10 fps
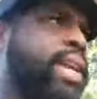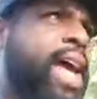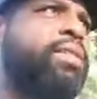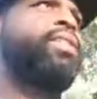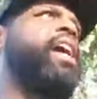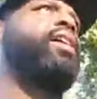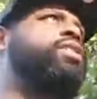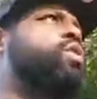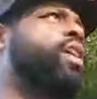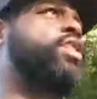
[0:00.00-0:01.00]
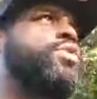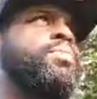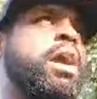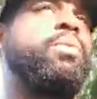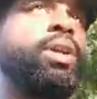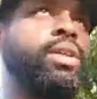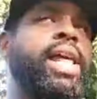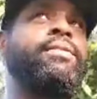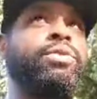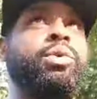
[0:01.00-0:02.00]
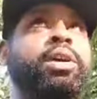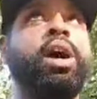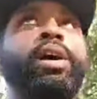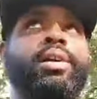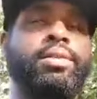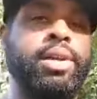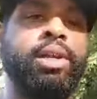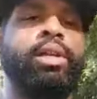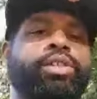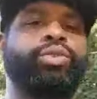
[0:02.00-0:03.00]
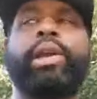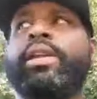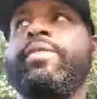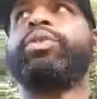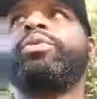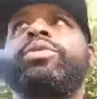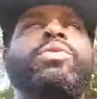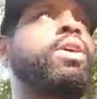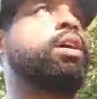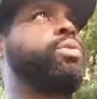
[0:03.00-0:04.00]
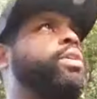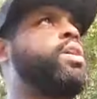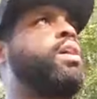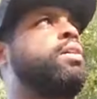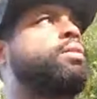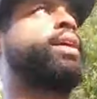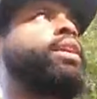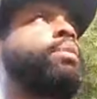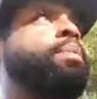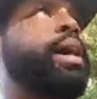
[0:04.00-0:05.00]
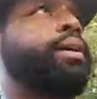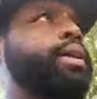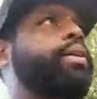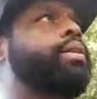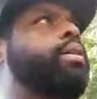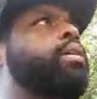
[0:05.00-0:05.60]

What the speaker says: it down style. He's going to catch him probably with a left through the guard, straight left through the guard and get him up out of there.